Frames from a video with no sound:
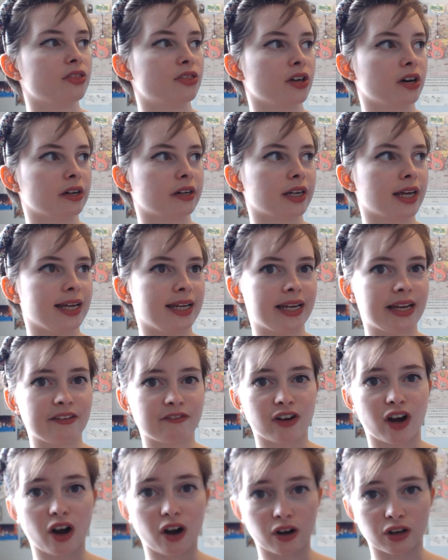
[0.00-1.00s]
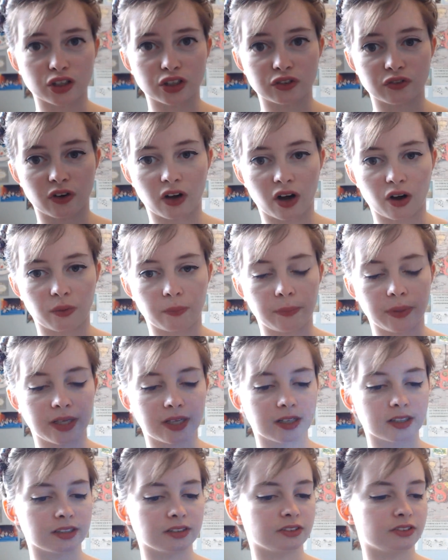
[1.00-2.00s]
than ALevel Arch file,
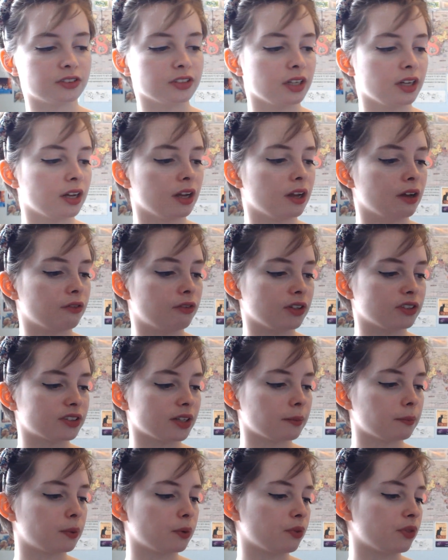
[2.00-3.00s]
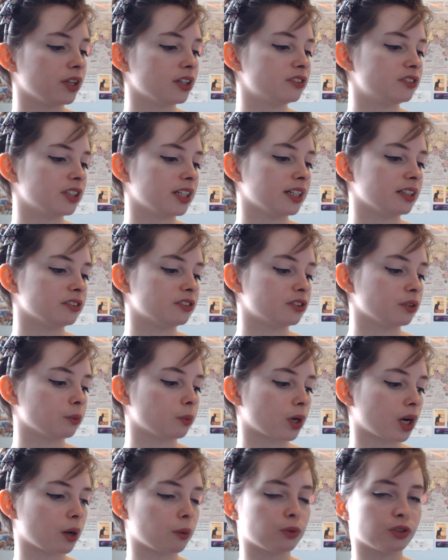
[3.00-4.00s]
because, for example, this is when